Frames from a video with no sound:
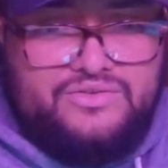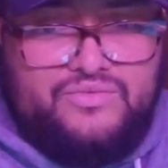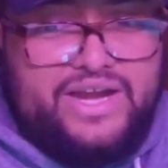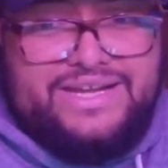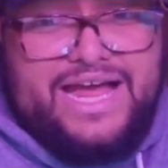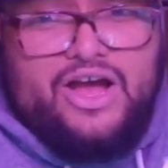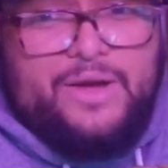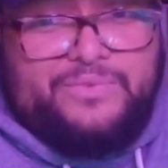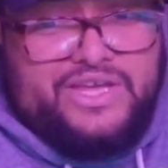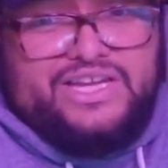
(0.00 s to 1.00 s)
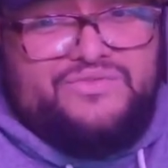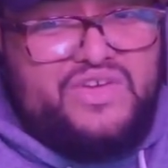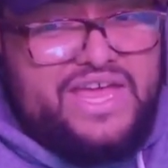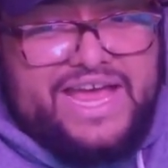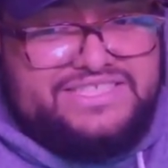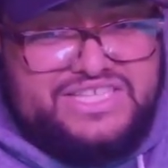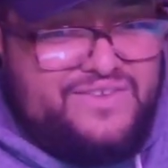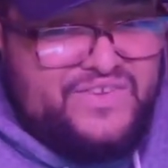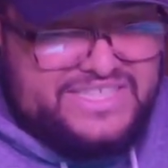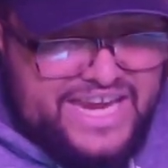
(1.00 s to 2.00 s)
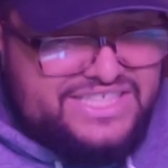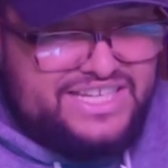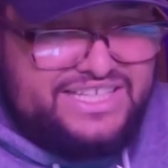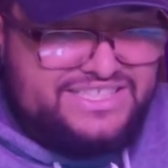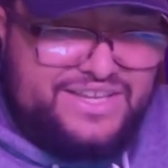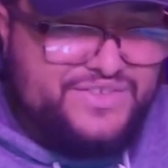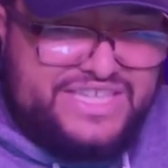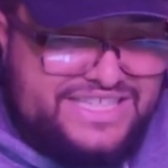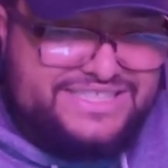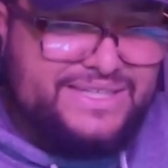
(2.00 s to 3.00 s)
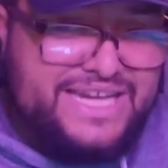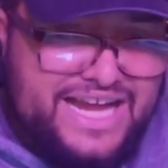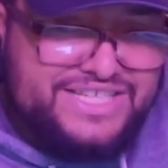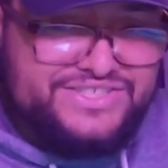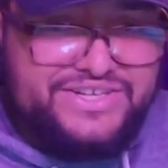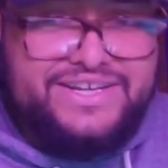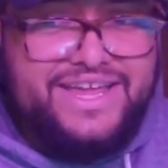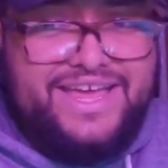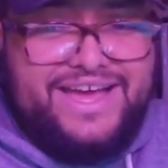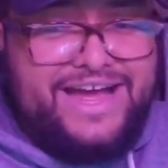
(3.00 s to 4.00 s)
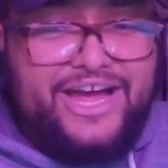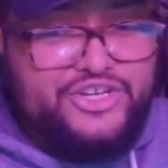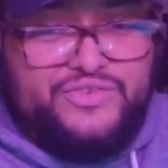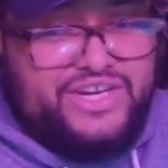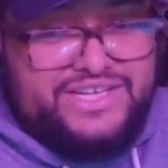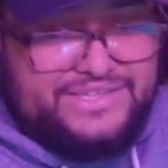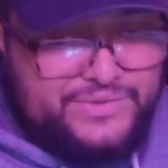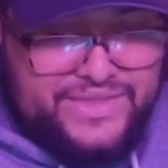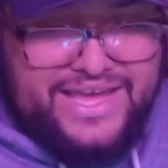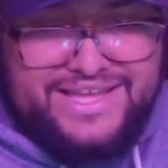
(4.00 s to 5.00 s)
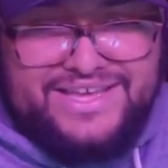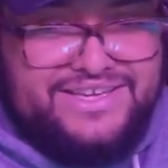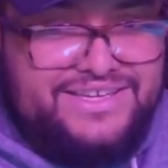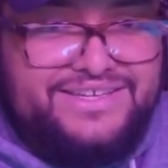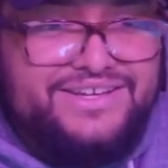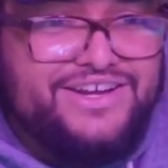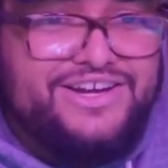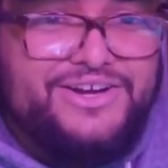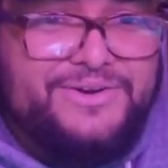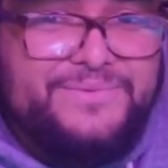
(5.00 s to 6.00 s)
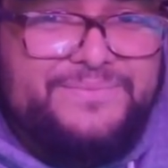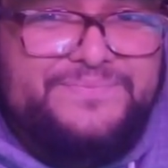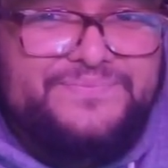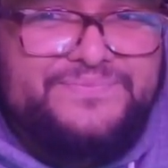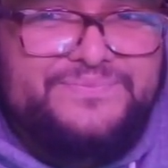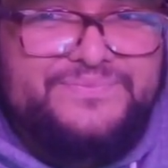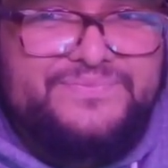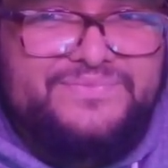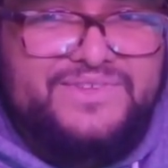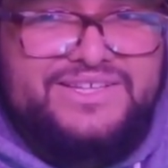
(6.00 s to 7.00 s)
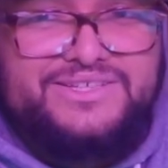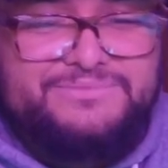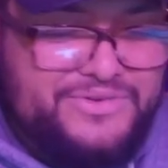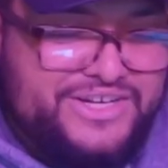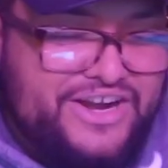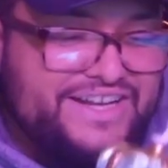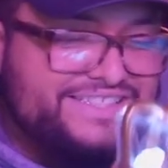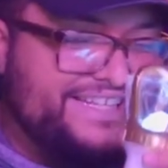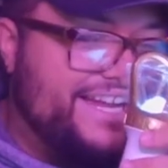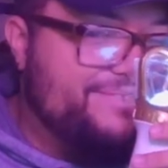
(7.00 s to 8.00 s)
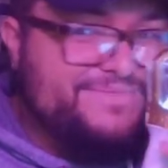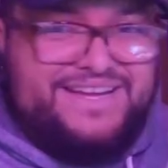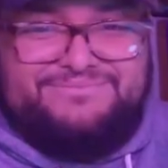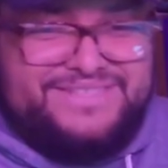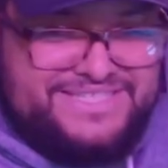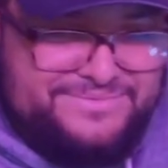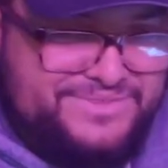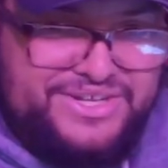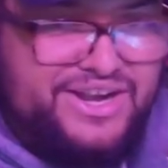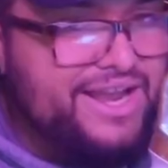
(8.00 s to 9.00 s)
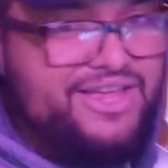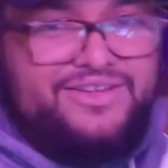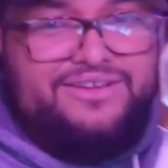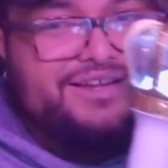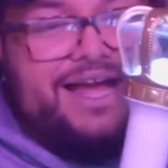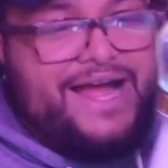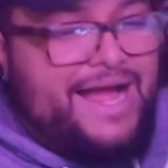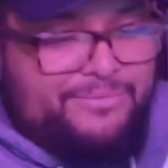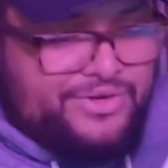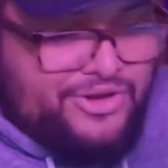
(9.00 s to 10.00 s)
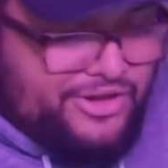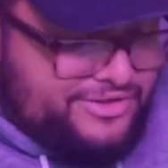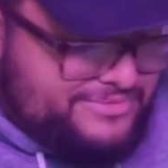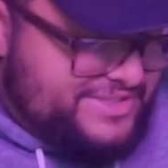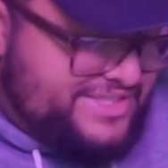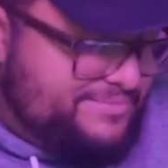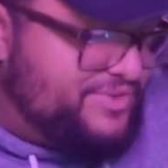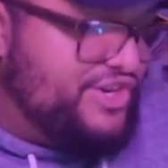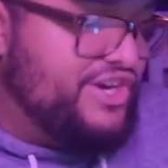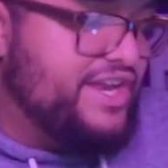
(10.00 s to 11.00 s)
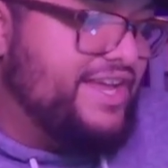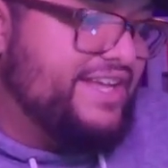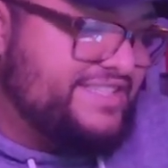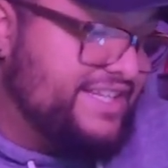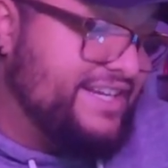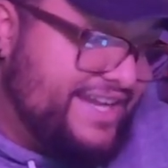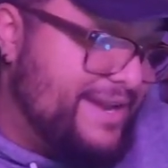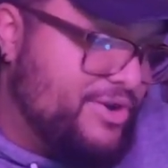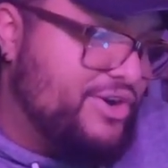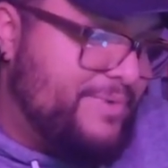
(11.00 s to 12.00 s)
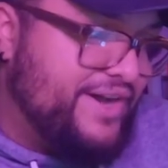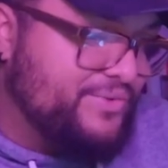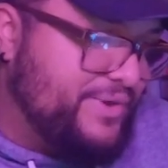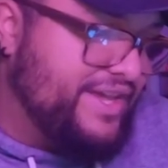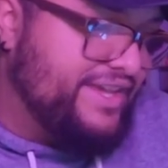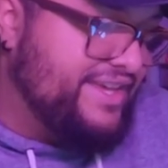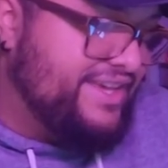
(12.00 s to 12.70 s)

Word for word: Right now, I'm thinking of it as an invitation, as an invitation to a concert. I don't know if they're gonna do that. Um, but regardless, I got my, my scepter. I, am gonna call her my scepter until I name her, by the way.